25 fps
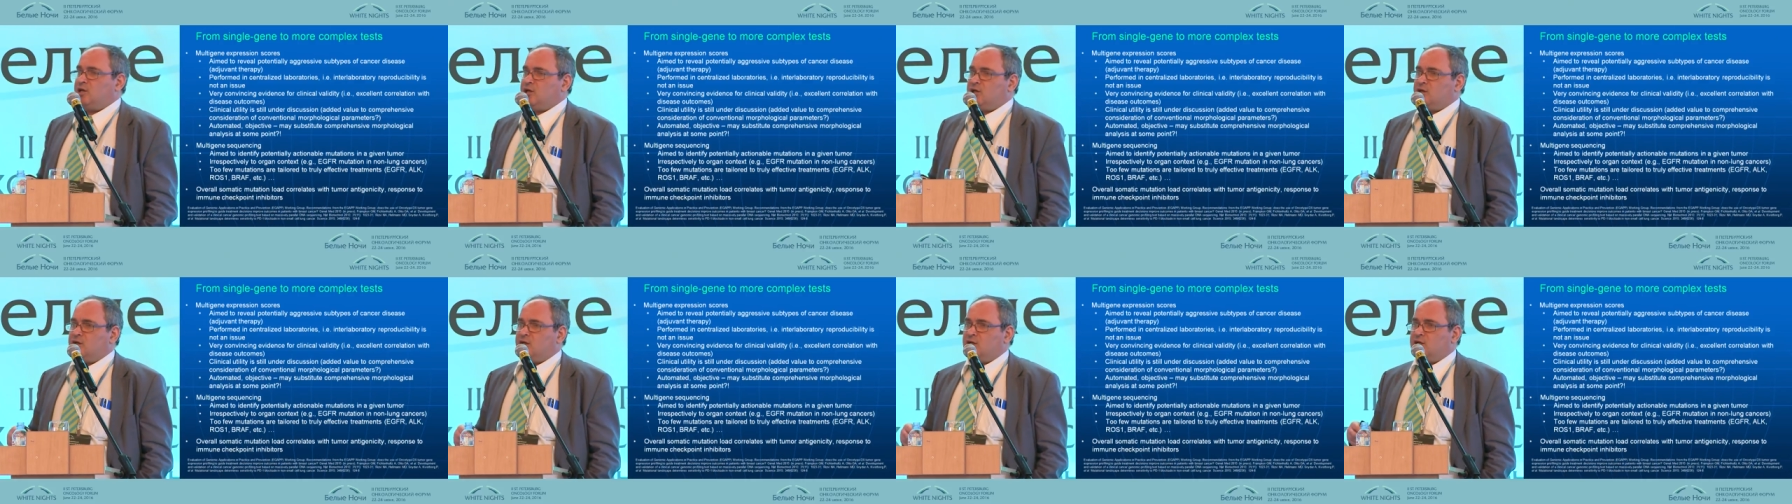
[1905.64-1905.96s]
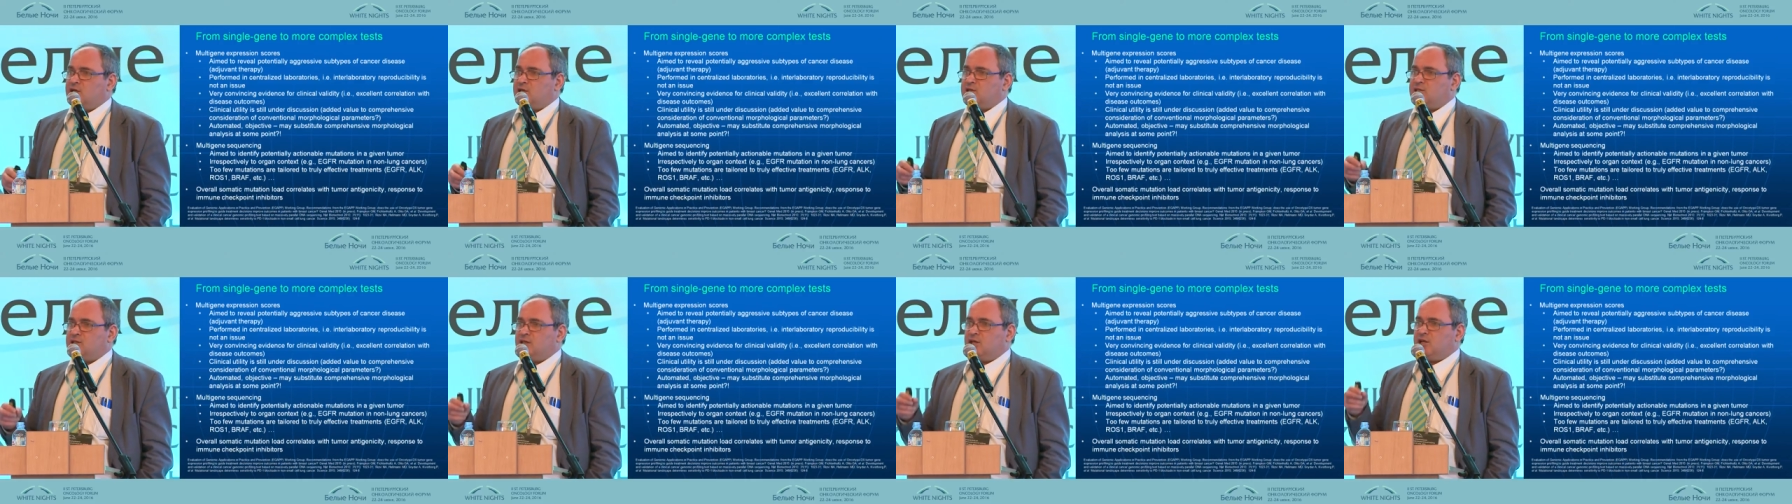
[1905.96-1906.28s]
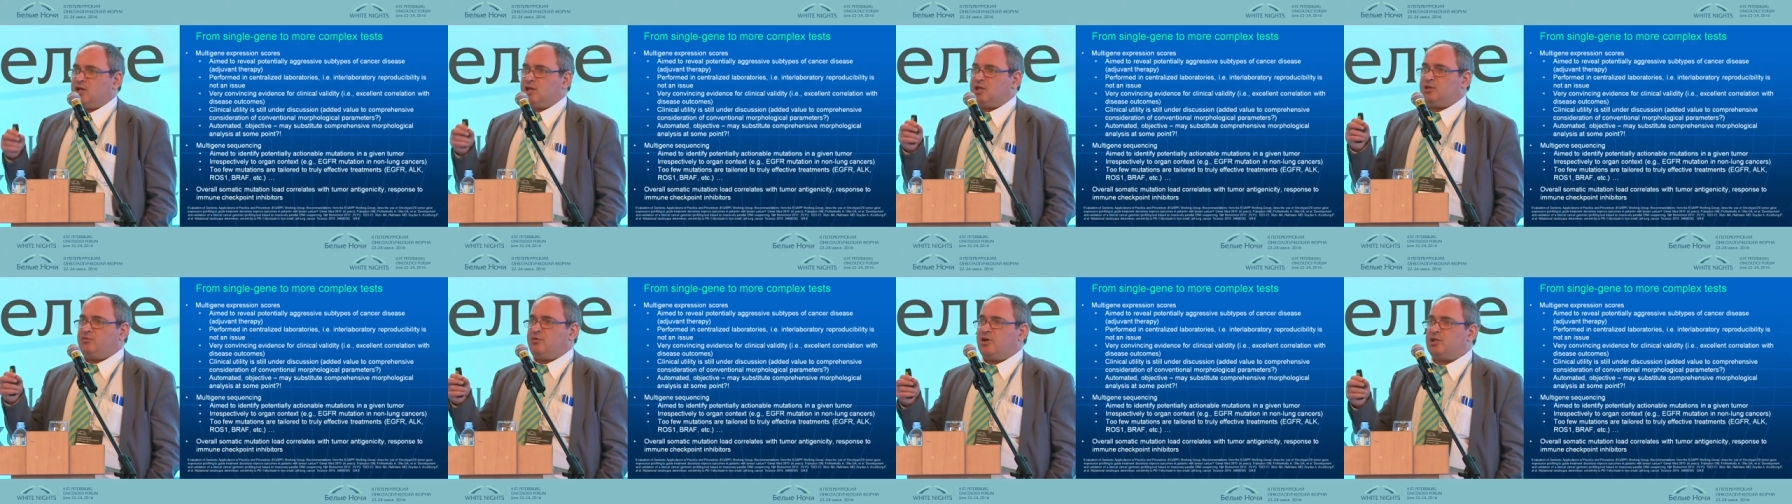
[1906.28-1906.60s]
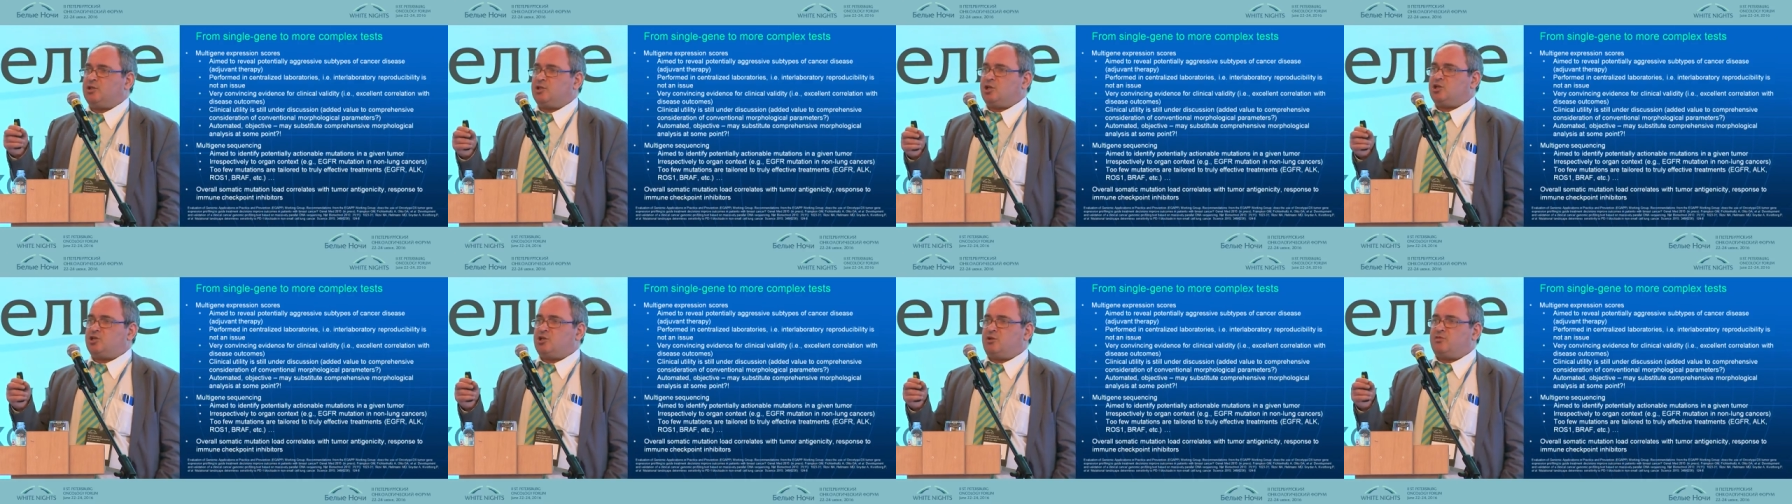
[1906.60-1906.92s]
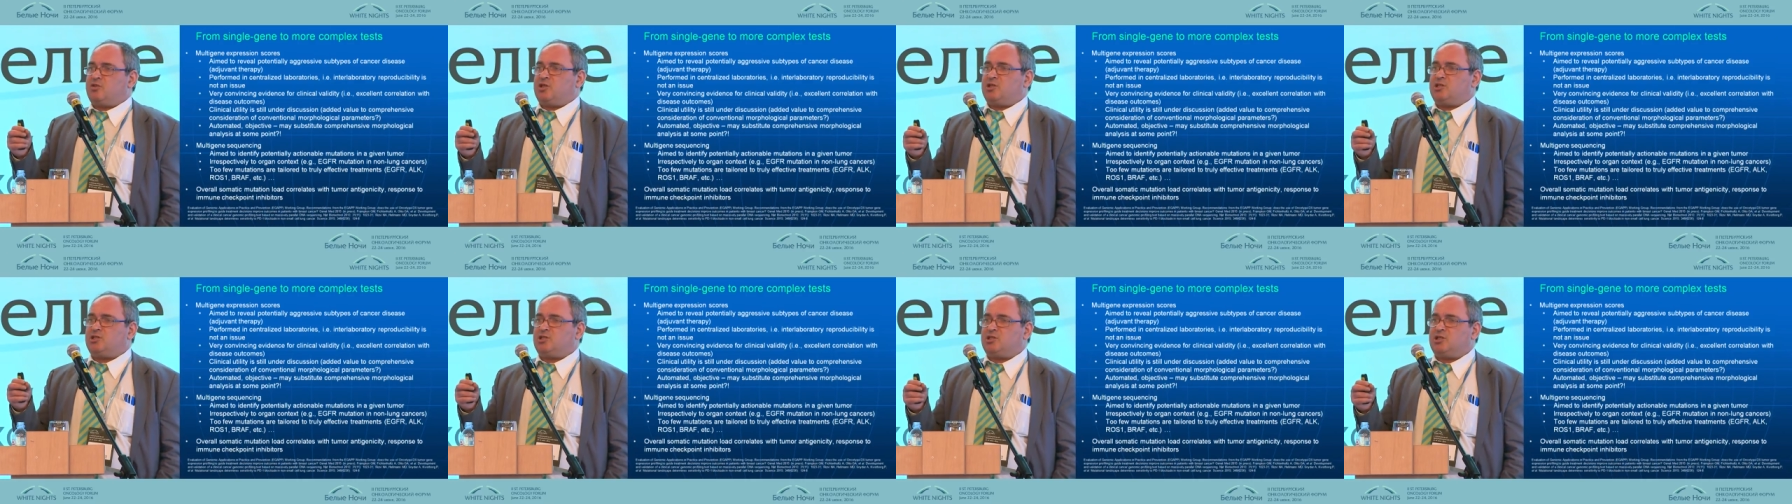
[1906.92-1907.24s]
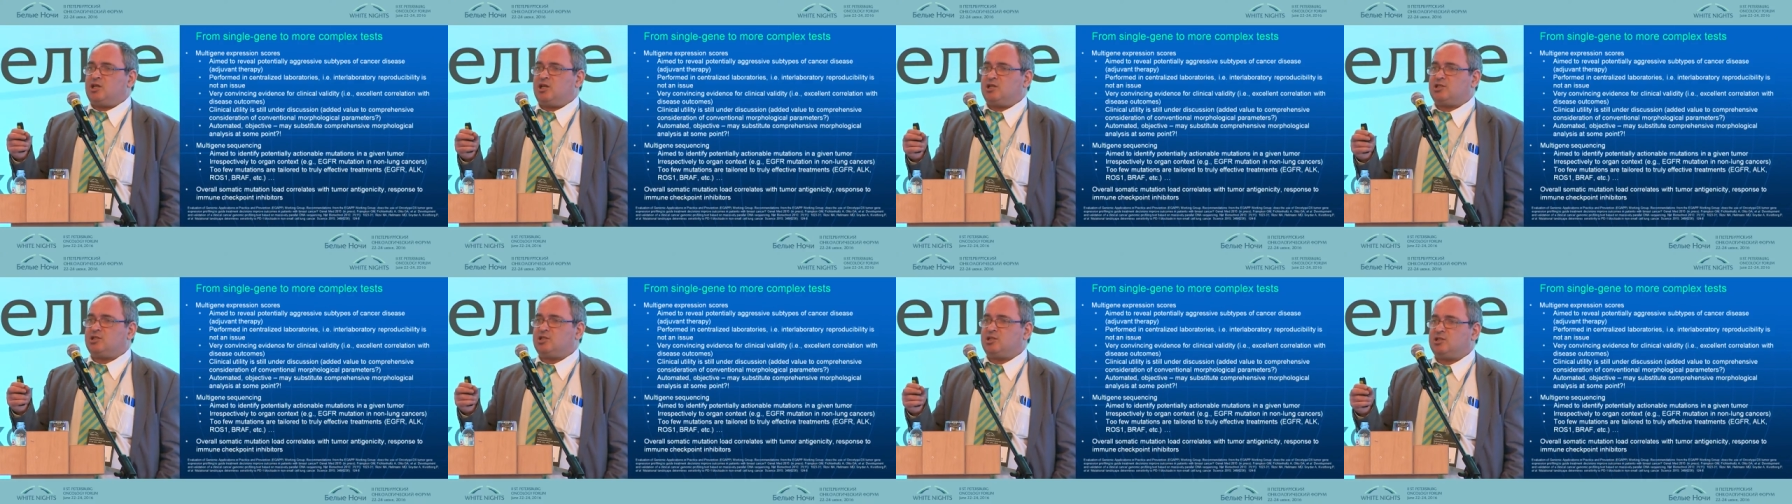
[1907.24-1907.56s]
uh, the advantage of this
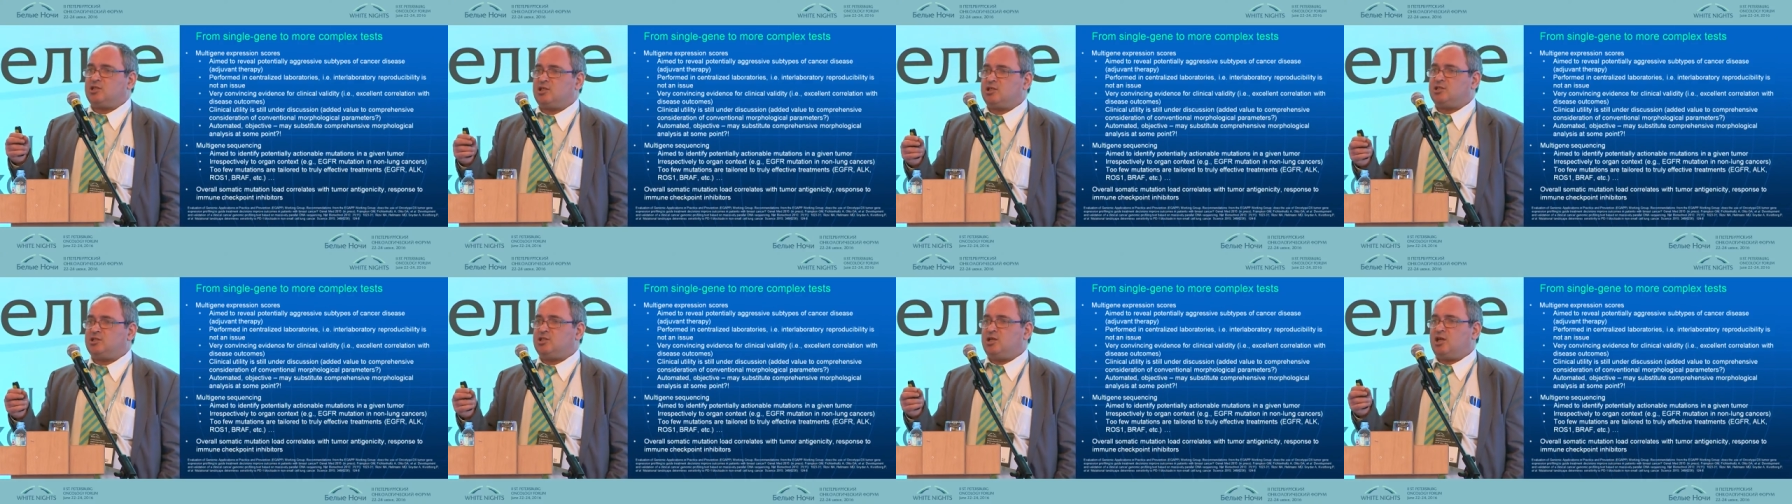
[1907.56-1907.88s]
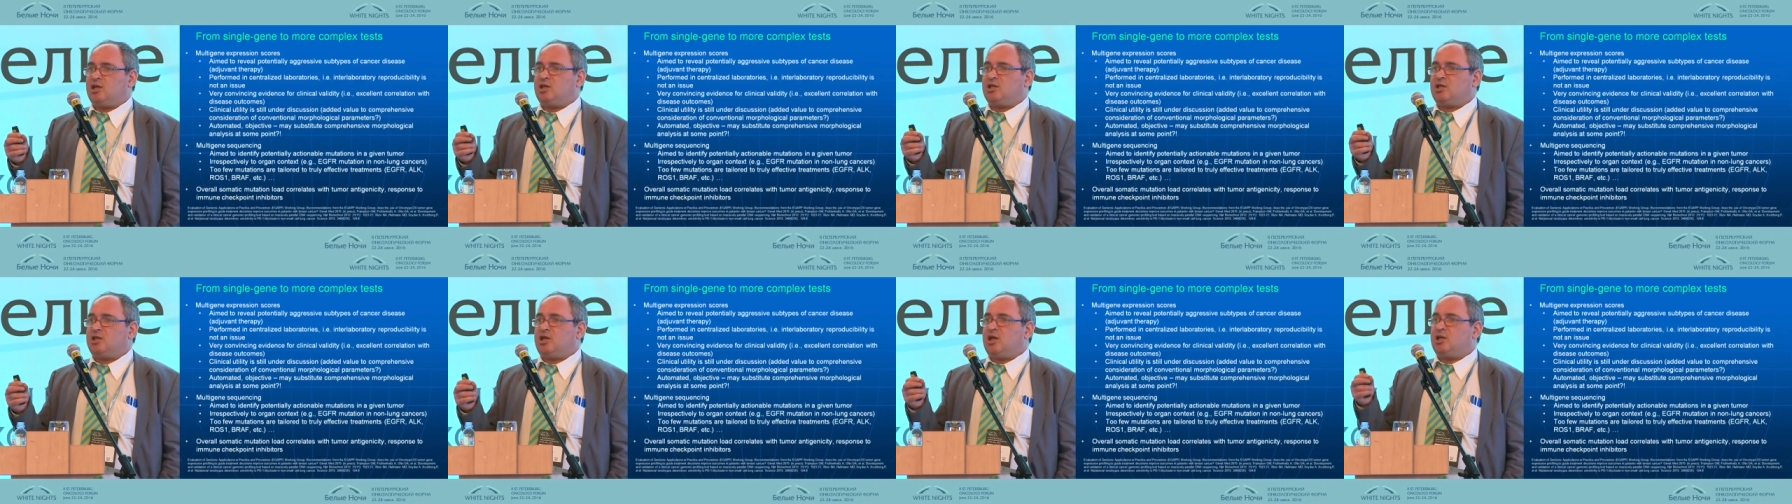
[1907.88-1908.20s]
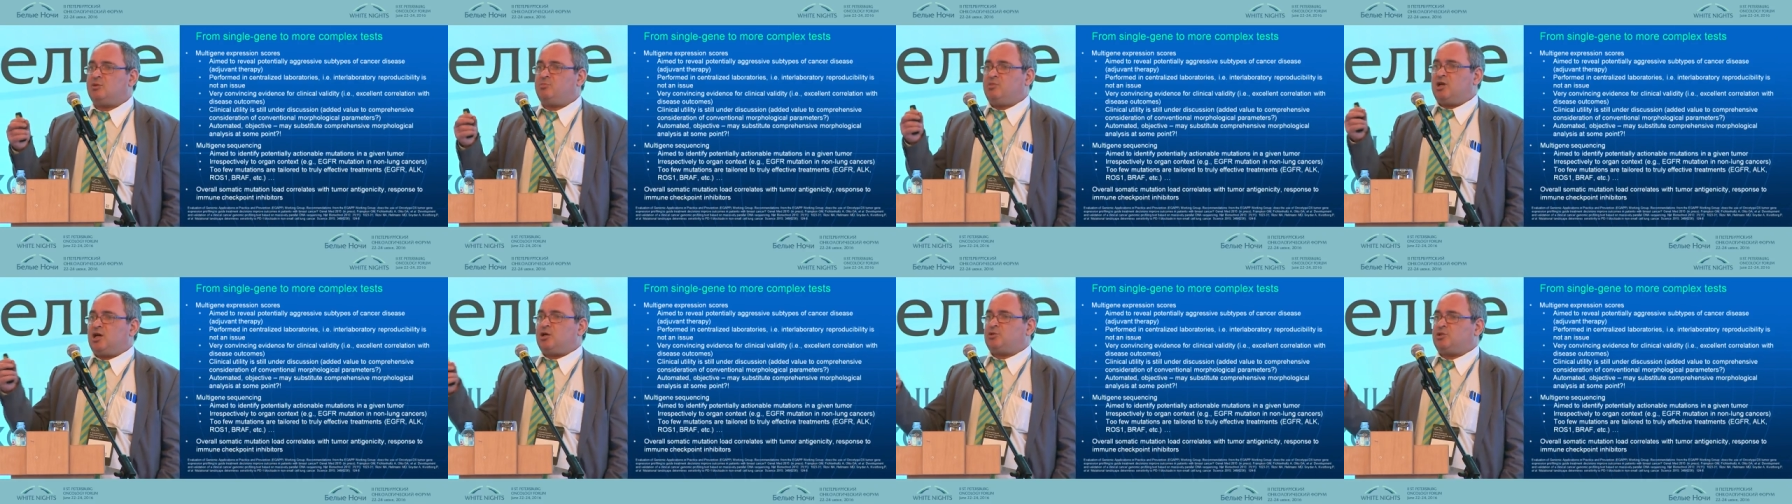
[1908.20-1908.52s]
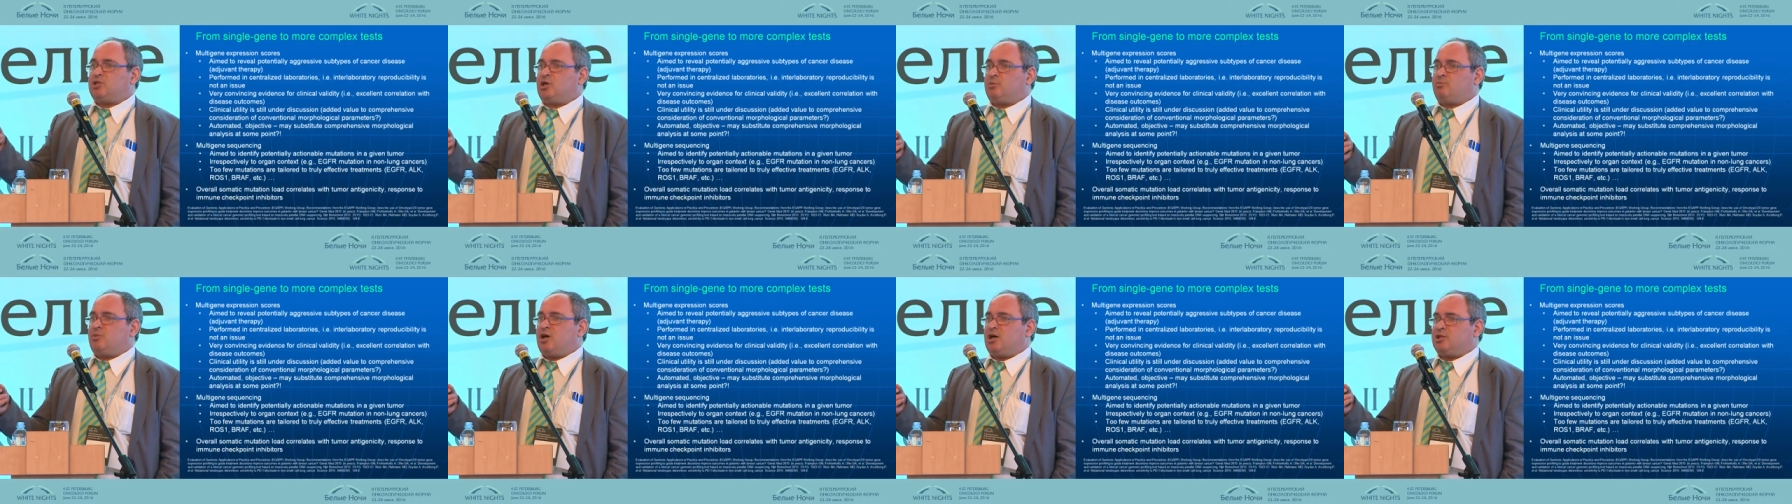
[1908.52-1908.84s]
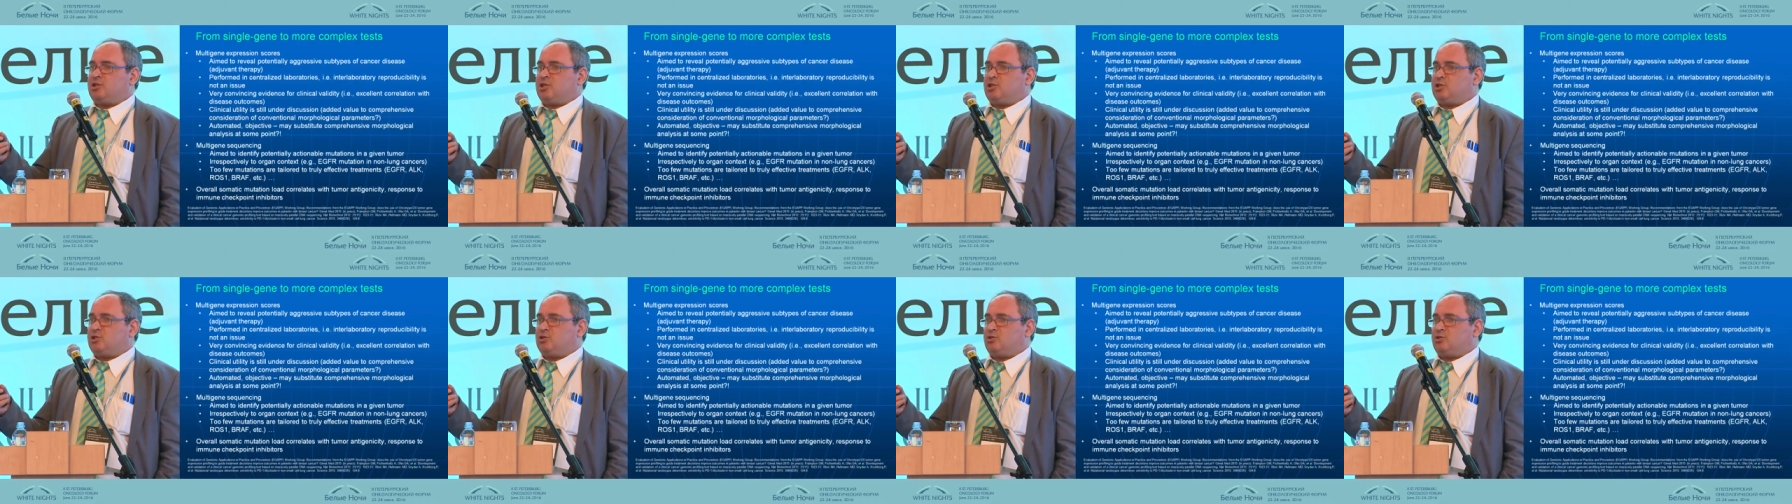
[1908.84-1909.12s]
test that they can be automated.